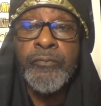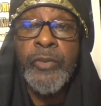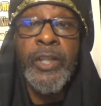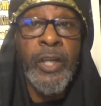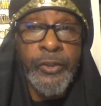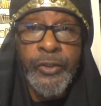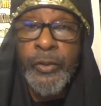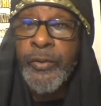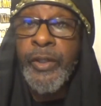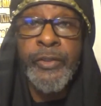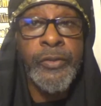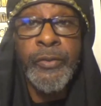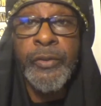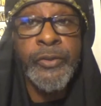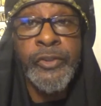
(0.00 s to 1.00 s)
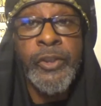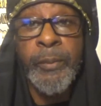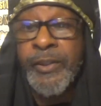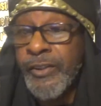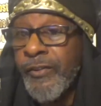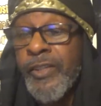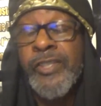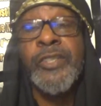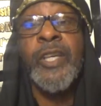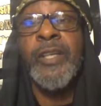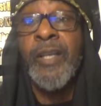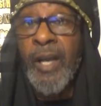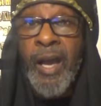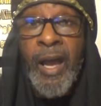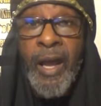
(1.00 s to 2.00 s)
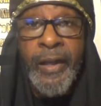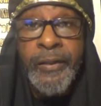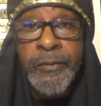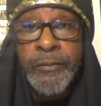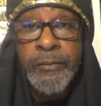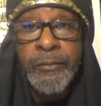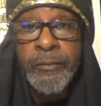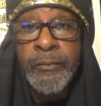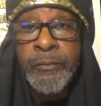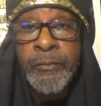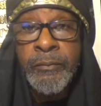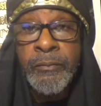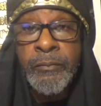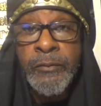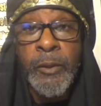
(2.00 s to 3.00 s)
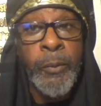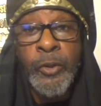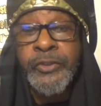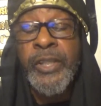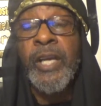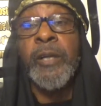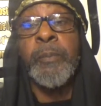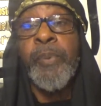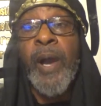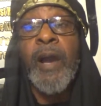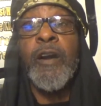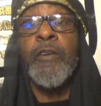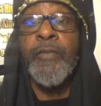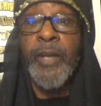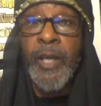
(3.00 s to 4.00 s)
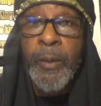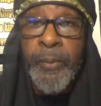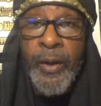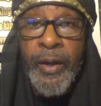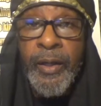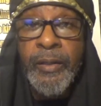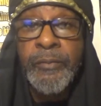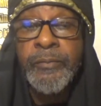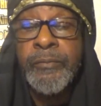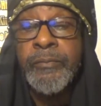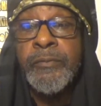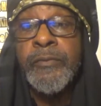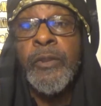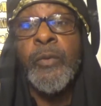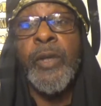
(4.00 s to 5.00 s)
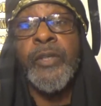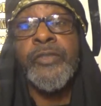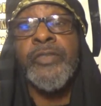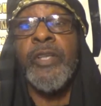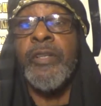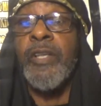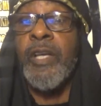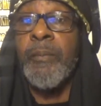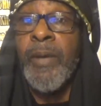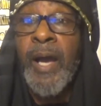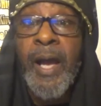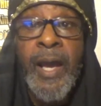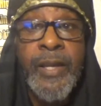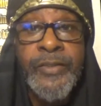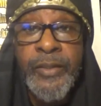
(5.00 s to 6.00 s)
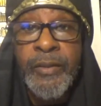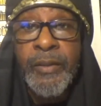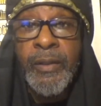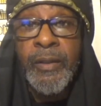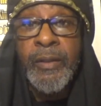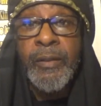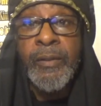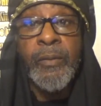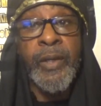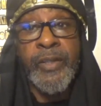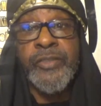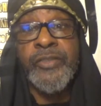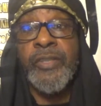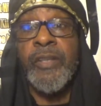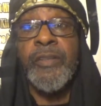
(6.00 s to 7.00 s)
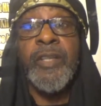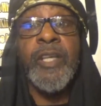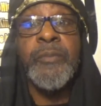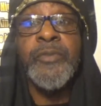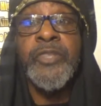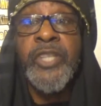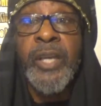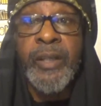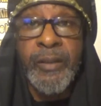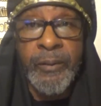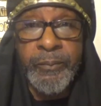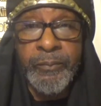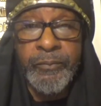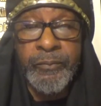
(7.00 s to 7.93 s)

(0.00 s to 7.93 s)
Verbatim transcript: And I'll show you that you don't know what you're talking about. Because if it say God, the Most High, the power of Abraham, who had a son named Isaac, who had a son named Jacob.